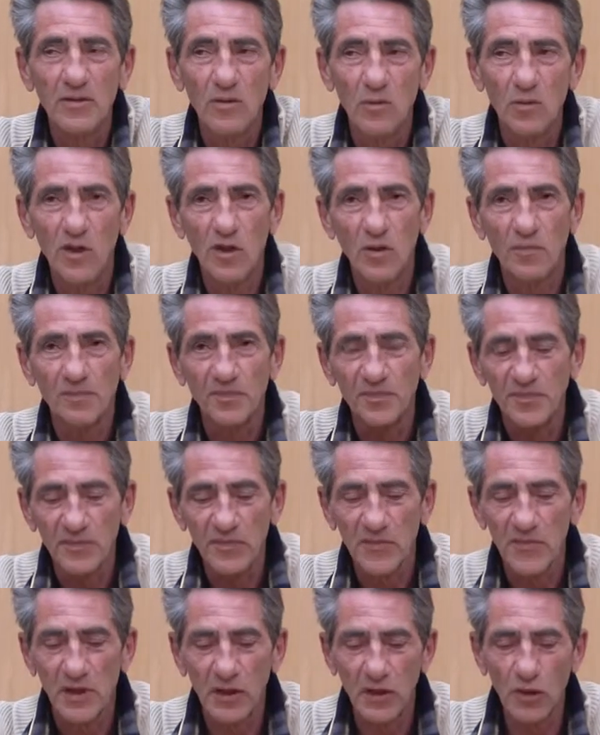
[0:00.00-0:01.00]
Well,
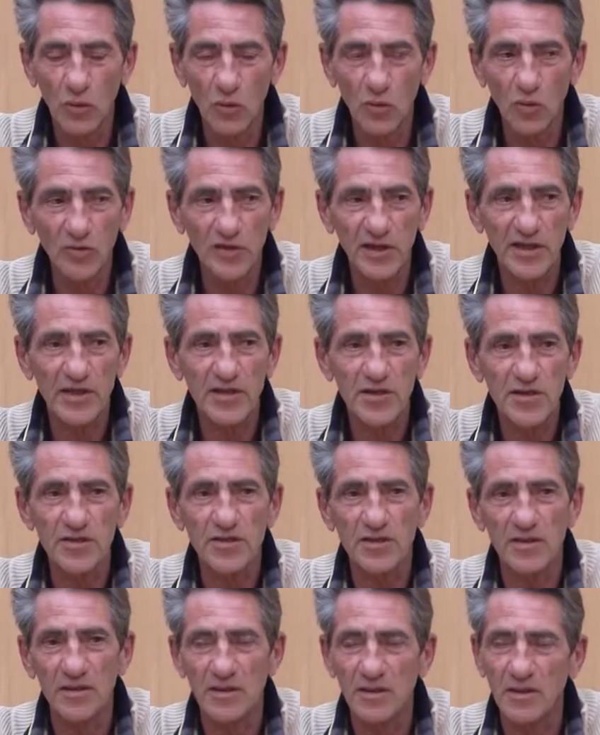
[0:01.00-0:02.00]
in the old days,